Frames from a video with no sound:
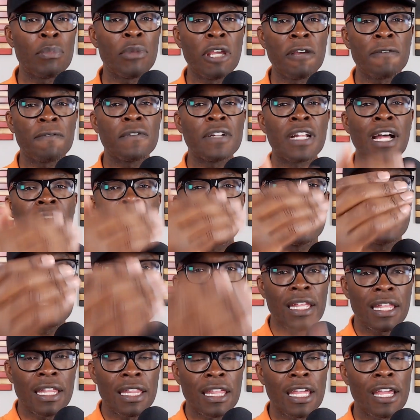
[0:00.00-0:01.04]
If not,
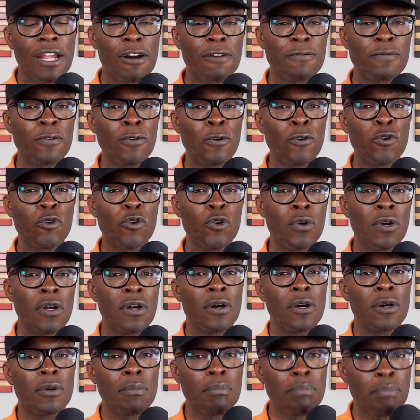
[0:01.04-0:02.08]
they are
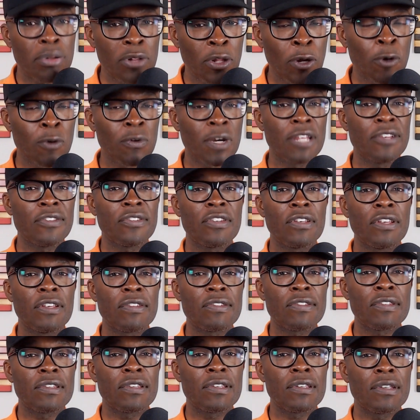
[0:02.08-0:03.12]
full-blown
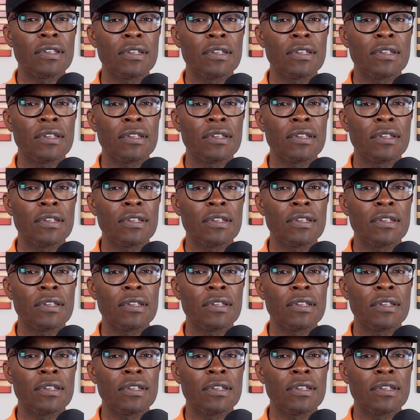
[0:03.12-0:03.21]
racist.